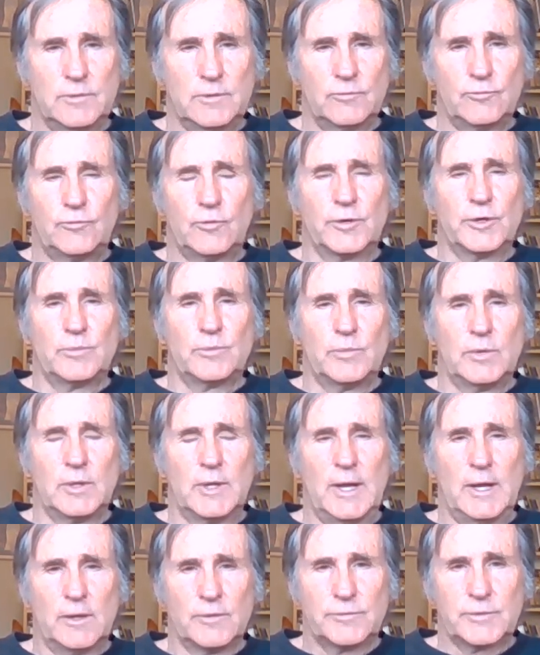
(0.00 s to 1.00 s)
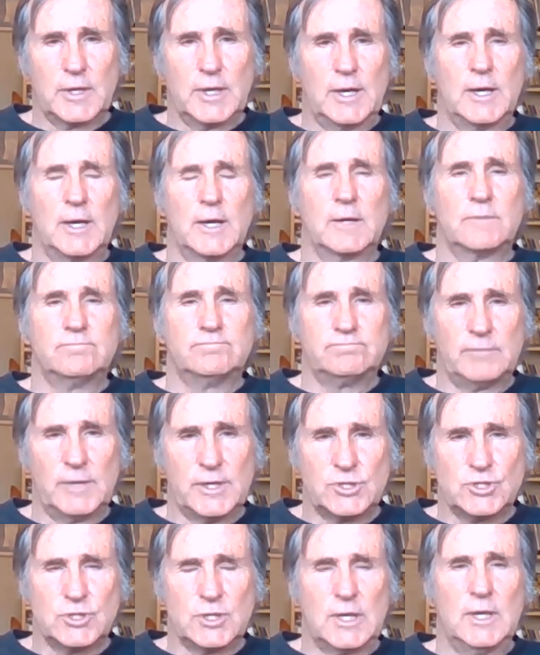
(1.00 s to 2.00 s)
Affordable health care,
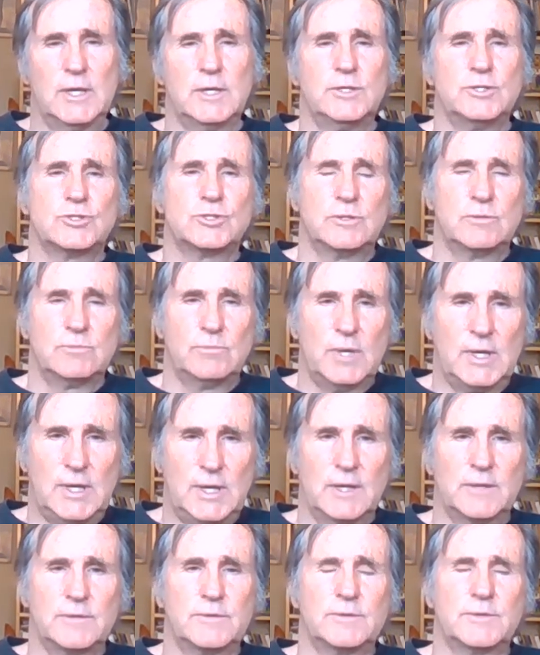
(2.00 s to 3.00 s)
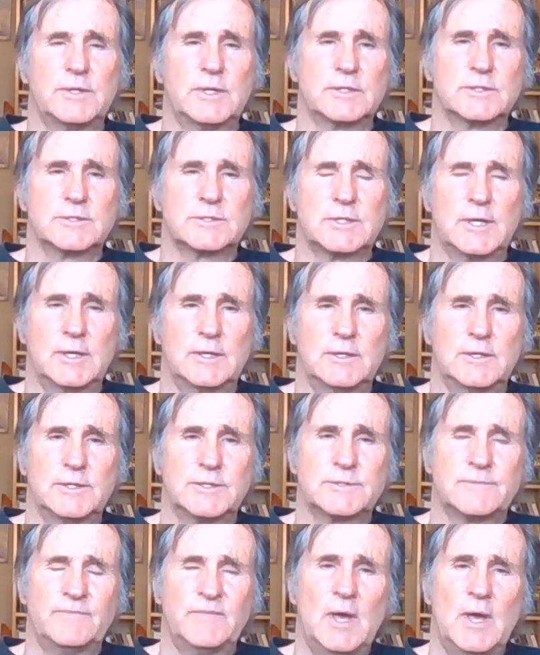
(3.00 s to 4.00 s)
education, many other things like
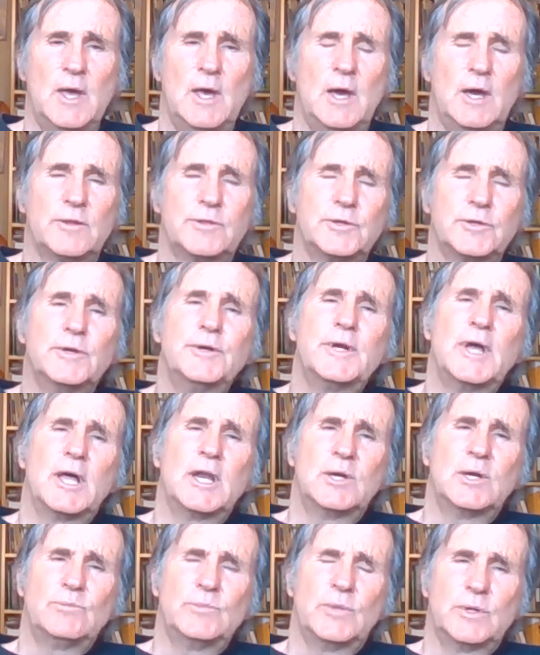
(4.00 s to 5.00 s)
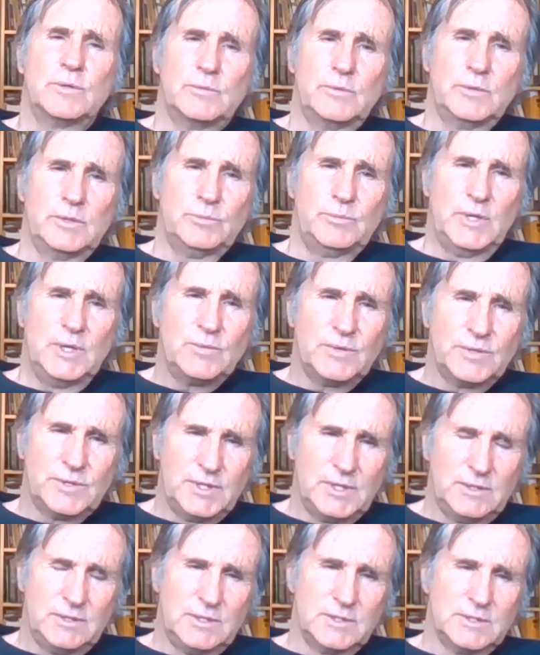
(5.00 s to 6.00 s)
this. A third element would be
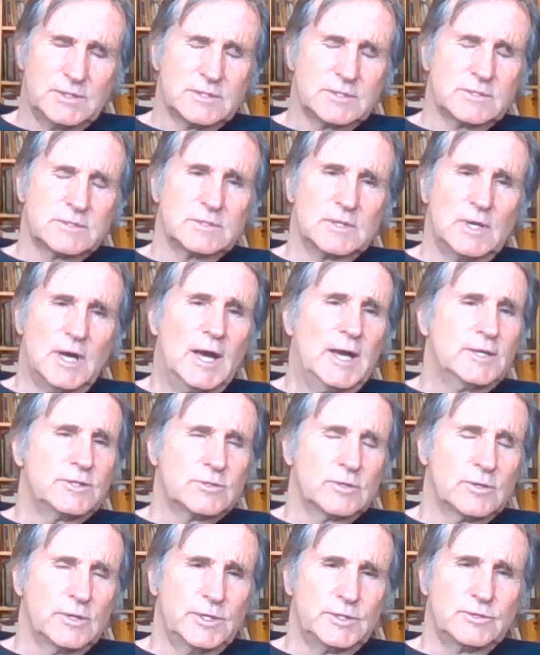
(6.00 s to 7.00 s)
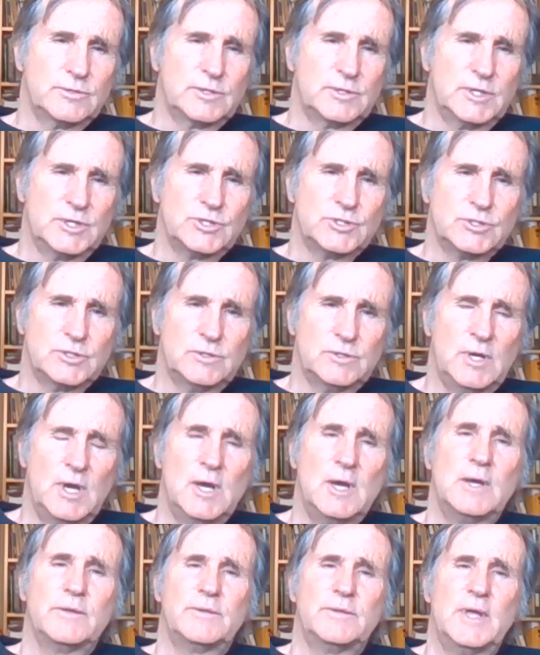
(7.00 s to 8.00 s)
within this High Tory tradition,
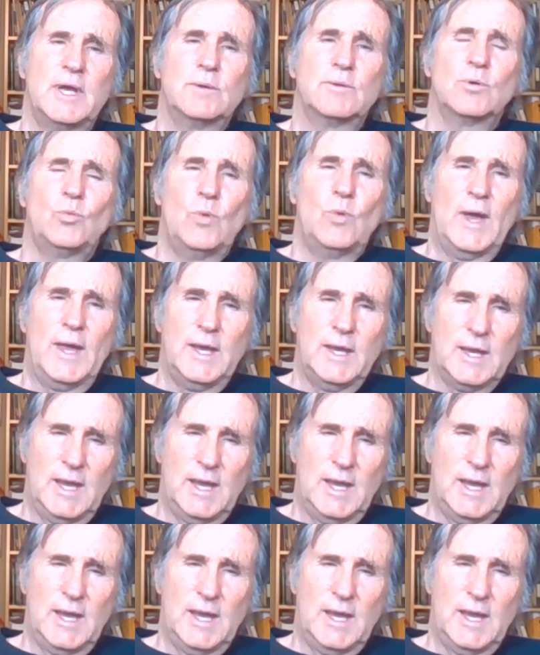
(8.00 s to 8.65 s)
they were way